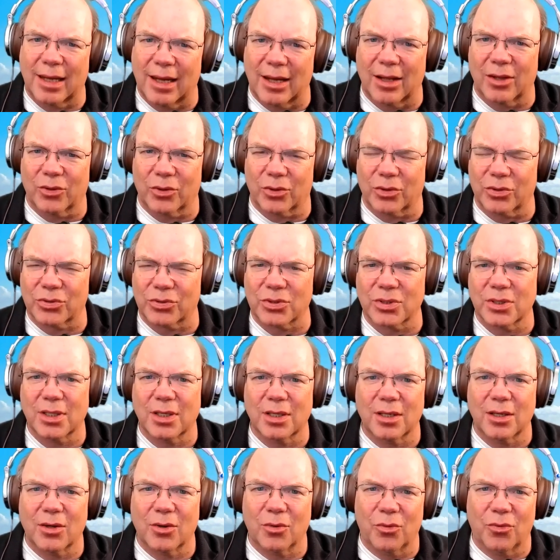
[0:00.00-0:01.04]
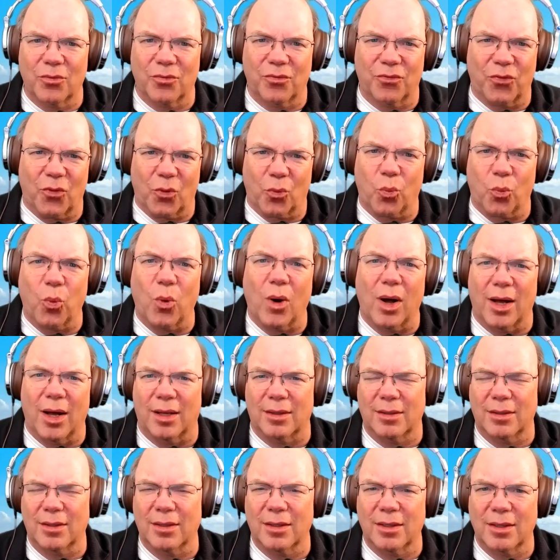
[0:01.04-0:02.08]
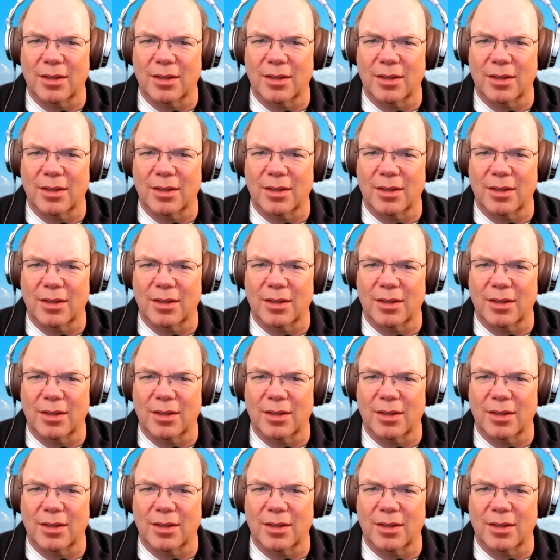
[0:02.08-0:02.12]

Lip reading: dollars for what?